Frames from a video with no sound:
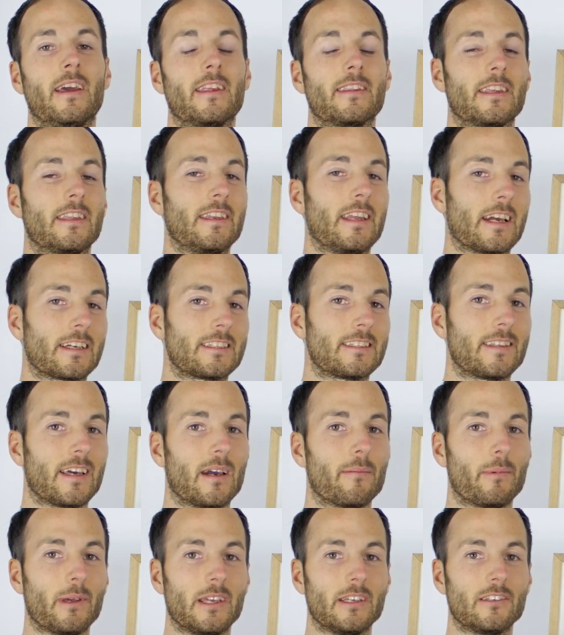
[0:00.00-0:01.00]
The next
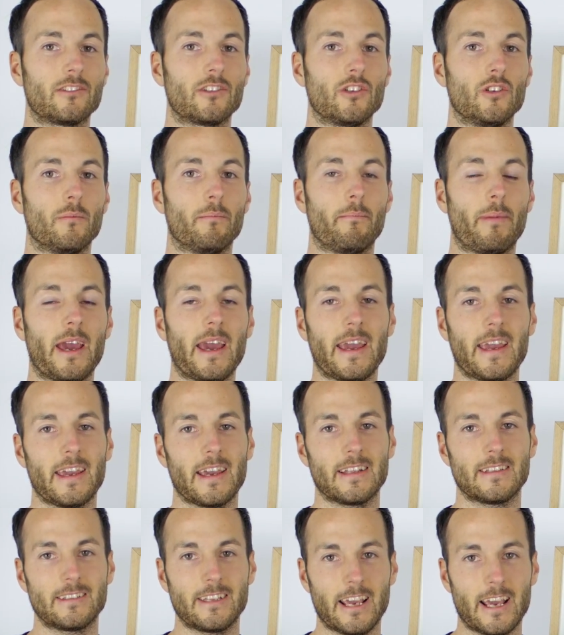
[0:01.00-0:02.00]
step is to pay
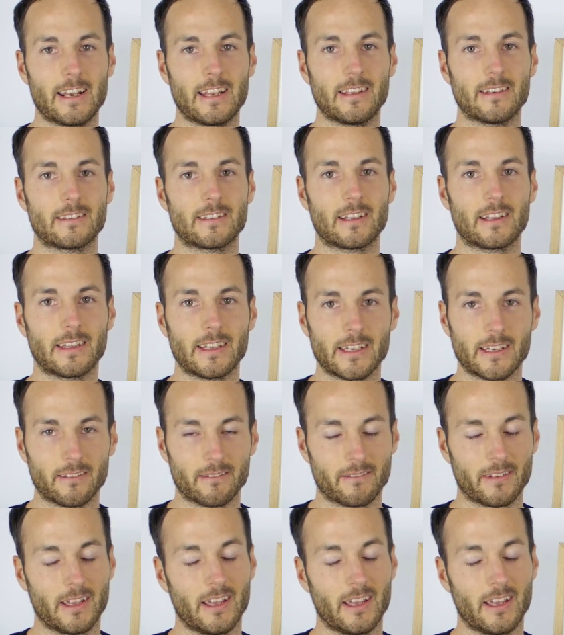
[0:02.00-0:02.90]
a tenant to leave.